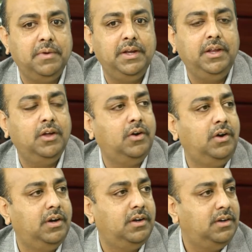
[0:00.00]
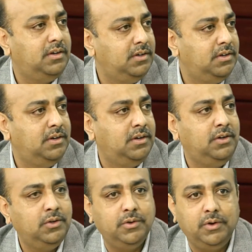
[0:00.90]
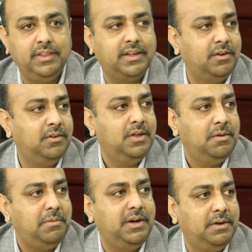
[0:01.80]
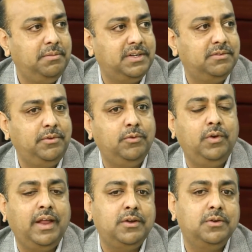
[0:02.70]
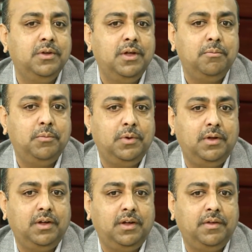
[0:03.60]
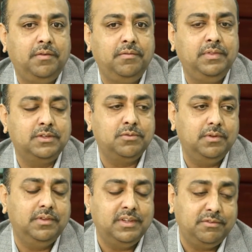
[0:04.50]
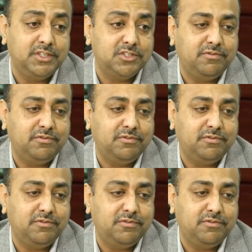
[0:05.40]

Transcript: money or uh, not do only the you know, money remit. We would like to. Uh, this, that which is